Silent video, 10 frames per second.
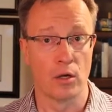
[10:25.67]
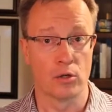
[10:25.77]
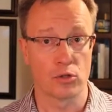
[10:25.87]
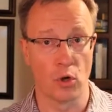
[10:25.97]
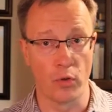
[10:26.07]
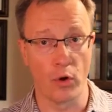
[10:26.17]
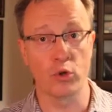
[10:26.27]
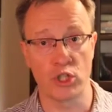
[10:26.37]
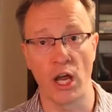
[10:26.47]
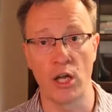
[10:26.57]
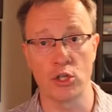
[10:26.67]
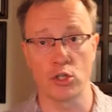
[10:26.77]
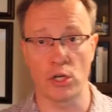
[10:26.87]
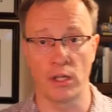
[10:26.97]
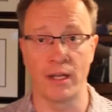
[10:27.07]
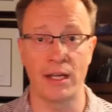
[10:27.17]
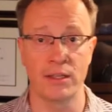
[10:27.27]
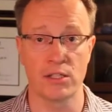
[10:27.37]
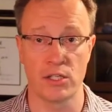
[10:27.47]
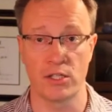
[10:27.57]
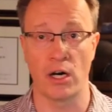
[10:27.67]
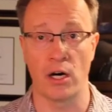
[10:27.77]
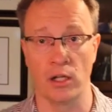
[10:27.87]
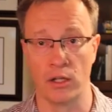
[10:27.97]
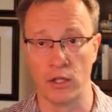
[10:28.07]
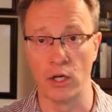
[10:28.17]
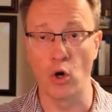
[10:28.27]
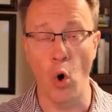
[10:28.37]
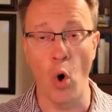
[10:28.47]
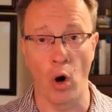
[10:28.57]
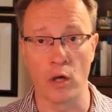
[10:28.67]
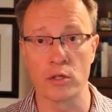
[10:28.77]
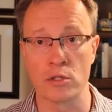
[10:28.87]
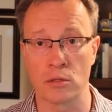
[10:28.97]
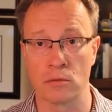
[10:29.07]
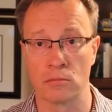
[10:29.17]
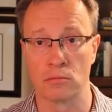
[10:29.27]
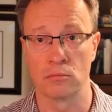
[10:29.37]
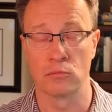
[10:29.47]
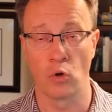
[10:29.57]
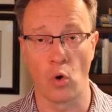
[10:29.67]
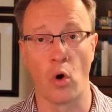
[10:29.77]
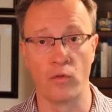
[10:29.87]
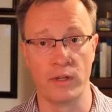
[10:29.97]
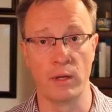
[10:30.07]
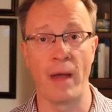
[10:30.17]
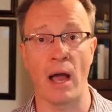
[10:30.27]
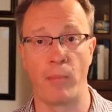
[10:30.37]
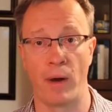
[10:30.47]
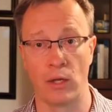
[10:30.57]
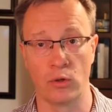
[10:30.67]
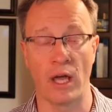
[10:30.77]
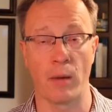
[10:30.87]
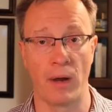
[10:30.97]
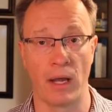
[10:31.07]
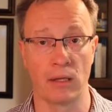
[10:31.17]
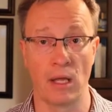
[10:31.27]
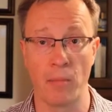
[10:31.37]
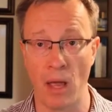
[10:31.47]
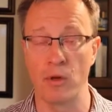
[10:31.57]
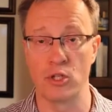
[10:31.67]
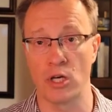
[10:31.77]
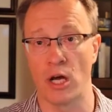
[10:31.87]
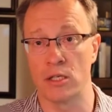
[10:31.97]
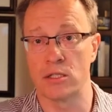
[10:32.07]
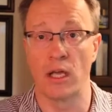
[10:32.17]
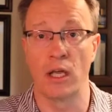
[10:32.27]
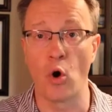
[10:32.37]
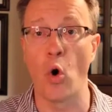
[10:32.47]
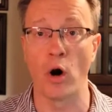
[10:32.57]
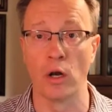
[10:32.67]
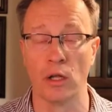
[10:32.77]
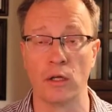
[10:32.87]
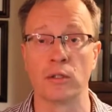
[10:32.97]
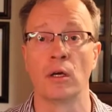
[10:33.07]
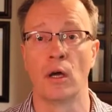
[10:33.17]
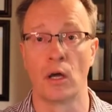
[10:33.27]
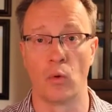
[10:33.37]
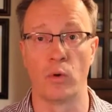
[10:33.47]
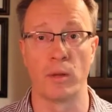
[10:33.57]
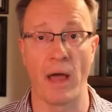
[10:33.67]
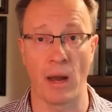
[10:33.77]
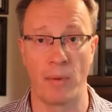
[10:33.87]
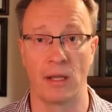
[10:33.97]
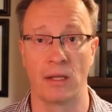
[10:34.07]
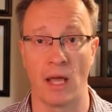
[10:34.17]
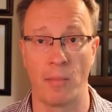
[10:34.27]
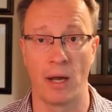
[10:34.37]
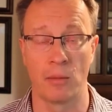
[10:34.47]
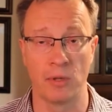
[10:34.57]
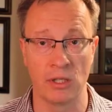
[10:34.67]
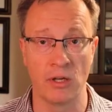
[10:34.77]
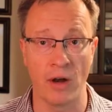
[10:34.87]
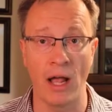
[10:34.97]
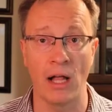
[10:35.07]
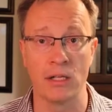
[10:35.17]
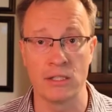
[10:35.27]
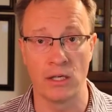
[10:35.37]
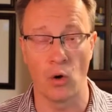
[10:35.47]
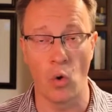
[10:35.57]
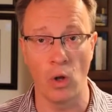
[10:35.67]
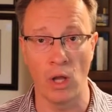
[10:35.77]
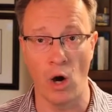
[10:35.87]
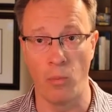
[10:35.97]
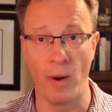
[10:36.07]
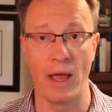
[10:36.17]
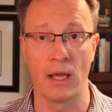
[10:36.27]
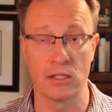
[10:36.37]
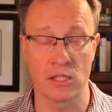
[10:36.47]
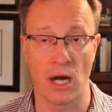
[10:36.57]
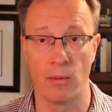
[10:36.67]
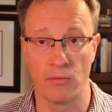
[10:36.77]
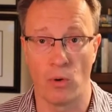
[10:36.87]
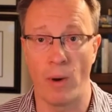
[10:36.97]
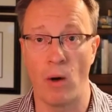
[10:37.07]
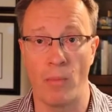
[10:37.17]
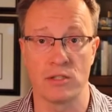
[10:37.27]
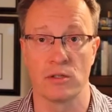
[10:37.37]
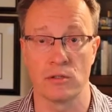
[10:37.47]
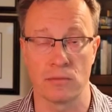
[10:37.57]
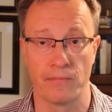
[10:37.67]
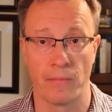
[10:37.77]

So those changes are not necessarily the cause of the back pain or neck pain. They may be just a correlate with the back pain and neck pain, but in reality, all our pain is coming from our muscles.